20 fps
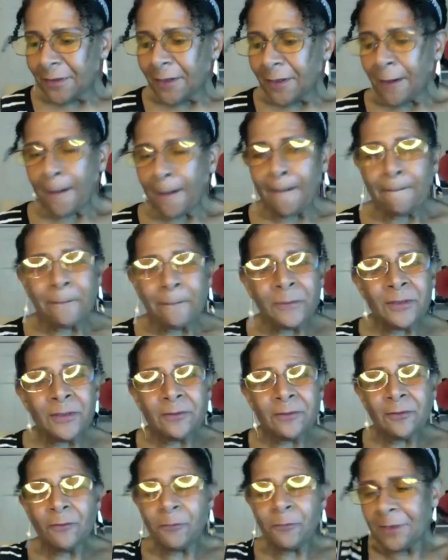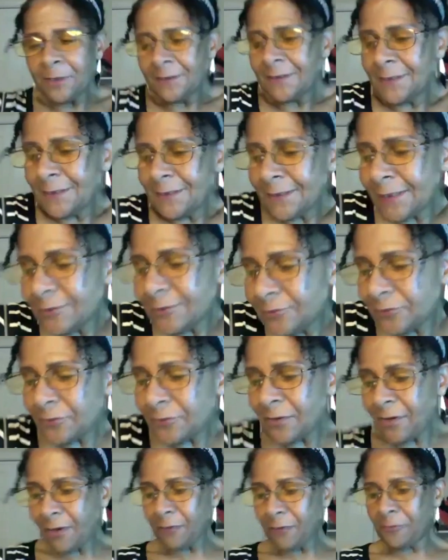One thing that you'll
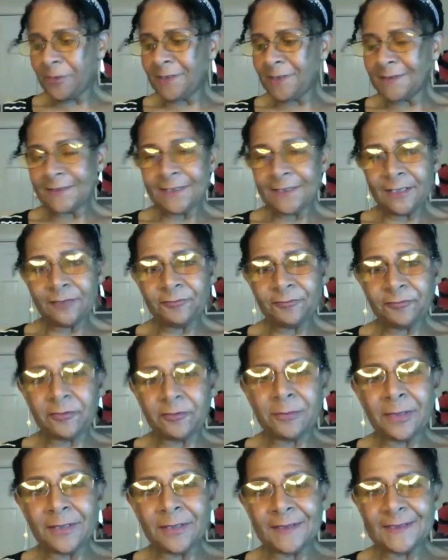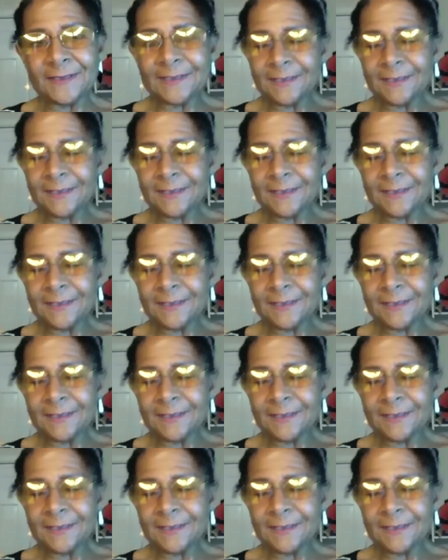always get from us